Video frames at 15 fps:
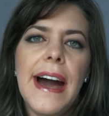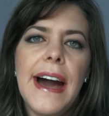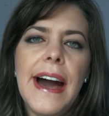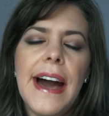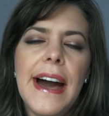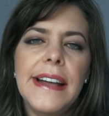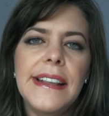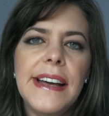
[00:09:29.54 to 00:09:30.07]

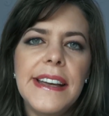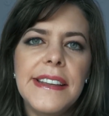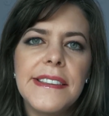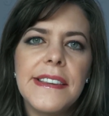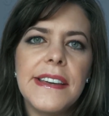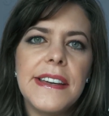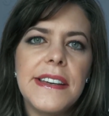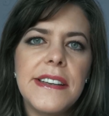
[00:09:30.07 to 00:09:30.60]
I like
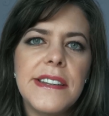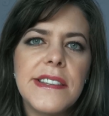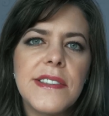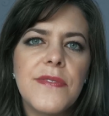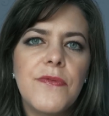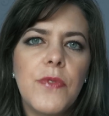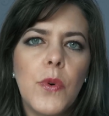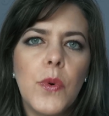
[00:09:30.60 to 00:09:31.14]
these
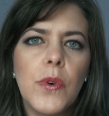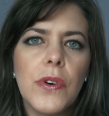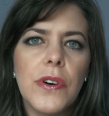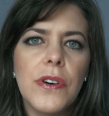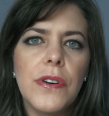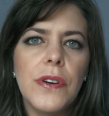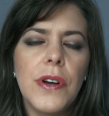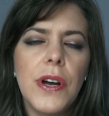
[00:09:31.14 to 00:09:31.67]

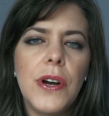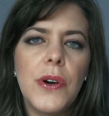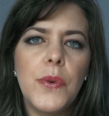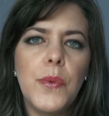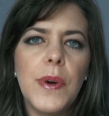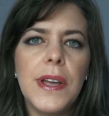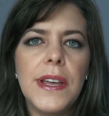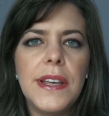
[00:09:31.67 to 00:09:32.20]
for
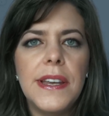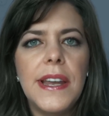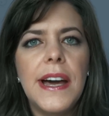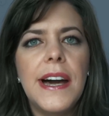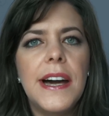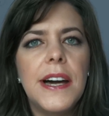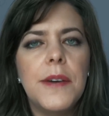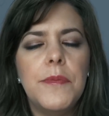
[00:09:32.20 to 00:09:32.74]
when
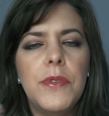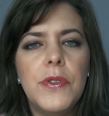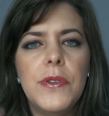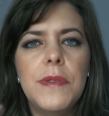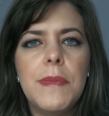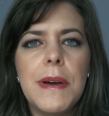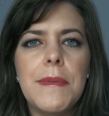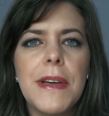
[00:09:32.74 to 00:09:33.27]
I'm
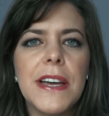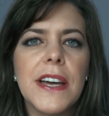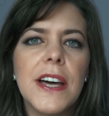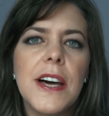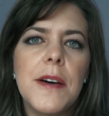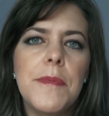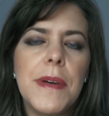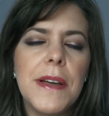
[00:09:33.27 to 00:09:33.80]
doing my
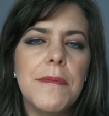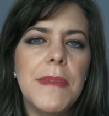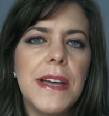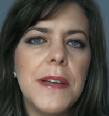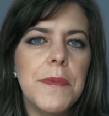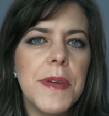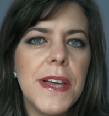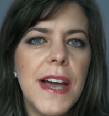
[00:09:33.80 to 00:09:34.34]
makeup and
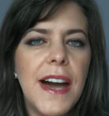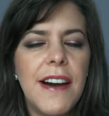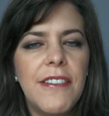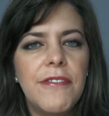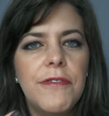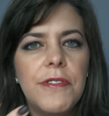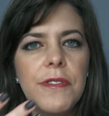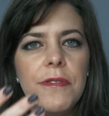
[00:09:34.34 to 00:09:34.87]
maybe
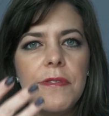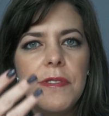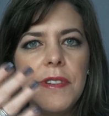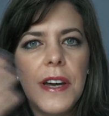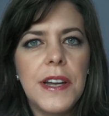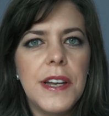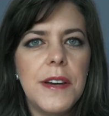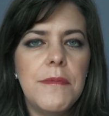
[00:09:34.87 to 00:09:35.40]
I've
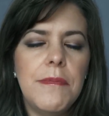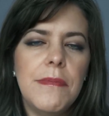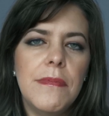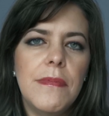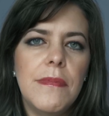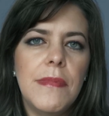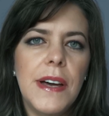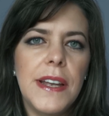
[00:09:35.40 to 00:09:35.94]
done
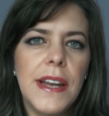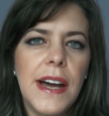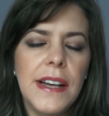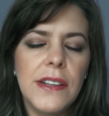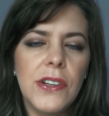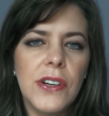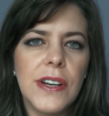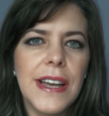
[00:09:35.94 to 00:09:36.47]
an eye
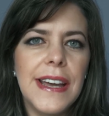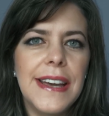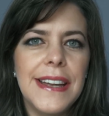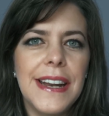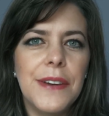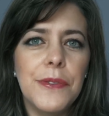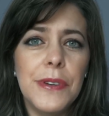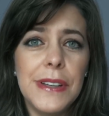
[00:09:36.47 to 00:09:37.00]
look and
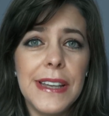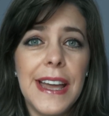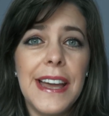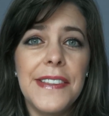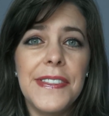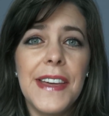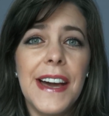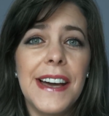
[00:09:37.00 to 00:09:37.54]
I really
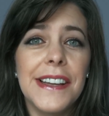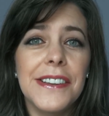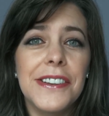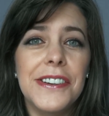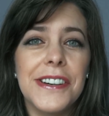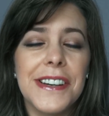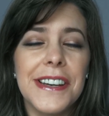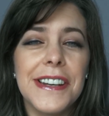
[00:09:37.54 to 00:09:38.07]
hate the eye
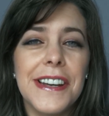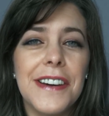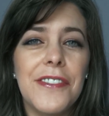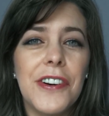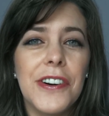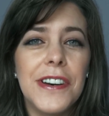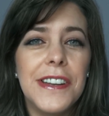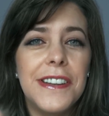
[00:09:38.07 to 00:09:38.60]
look, and I've
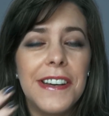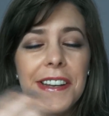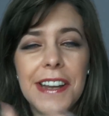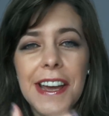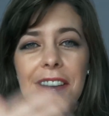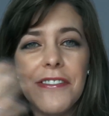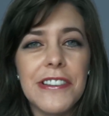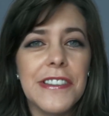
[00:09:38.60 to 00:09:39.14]
already done
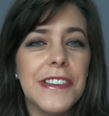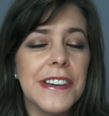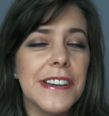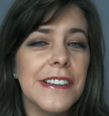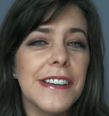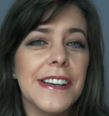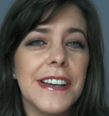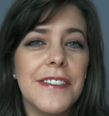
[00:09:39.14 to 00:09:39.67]

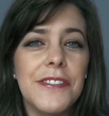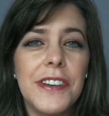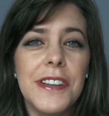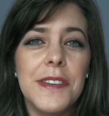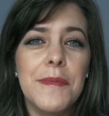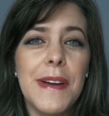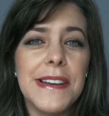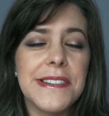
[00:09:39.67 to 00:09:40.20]
everything, like I've done
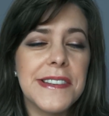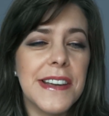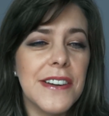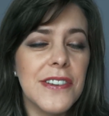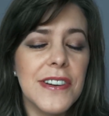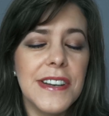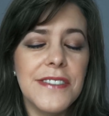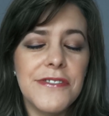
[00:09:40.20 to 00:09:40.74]
the
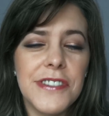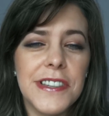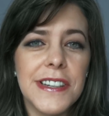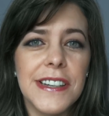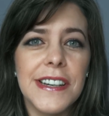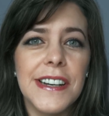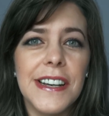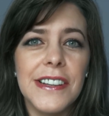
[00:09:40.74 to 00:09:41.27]
mascara and
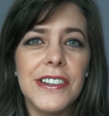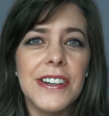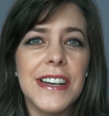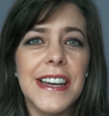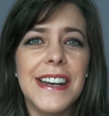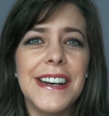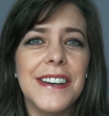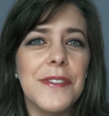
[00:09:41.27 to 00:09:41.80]
everything, and I look
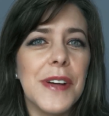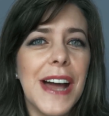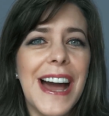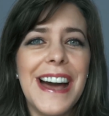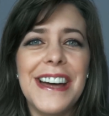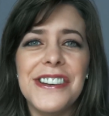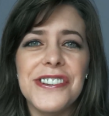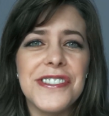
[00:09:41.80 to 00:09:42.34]
at it and I'm like,
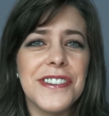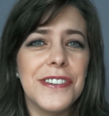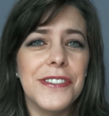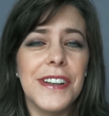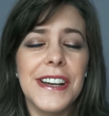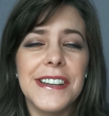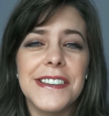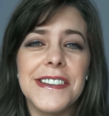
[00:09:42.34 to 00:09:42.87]
I just don't
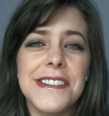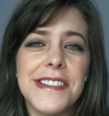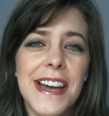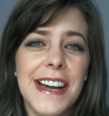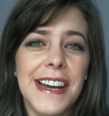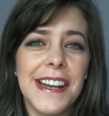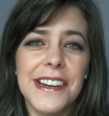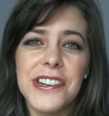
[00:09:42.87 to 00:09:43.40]
like this,
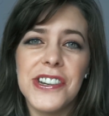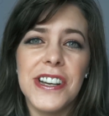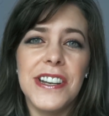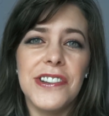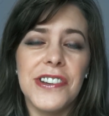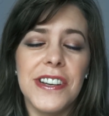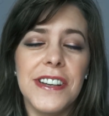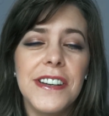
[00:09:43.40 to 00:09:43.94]
I gotta
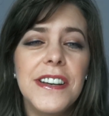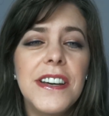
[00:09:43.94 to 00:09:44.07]
change it.